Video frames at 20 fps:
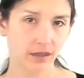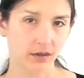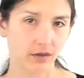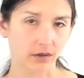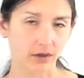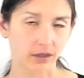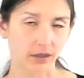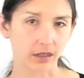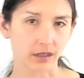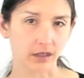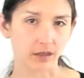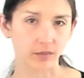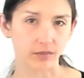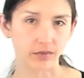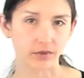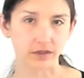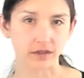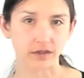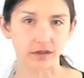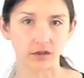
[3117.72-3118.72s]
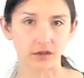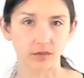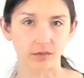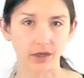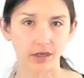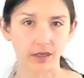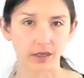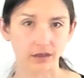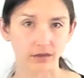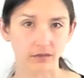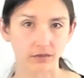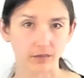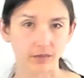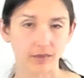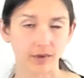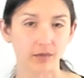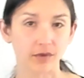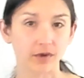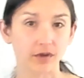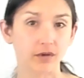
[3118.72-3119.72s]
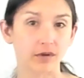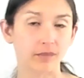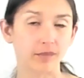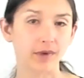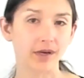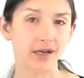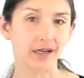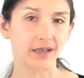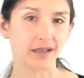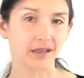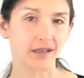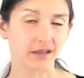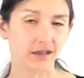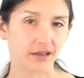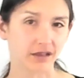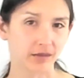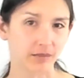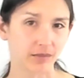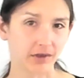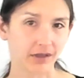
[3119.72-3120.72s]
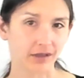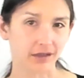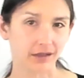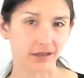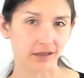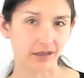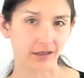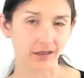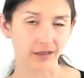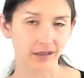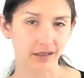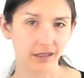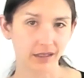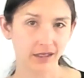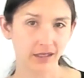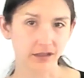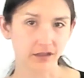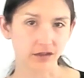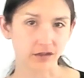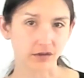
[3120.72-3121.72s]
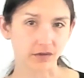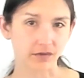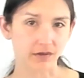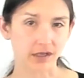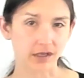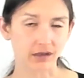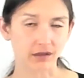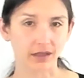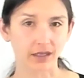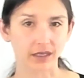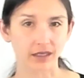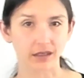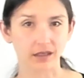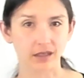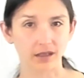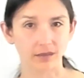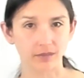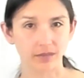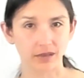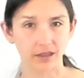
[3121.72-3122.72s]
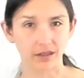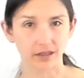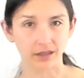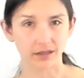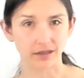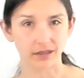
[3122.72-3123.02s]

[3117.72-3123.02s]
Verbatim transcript: or can imprison your mind. Remember, you're a mind and not a body. So you've got to lighten up and not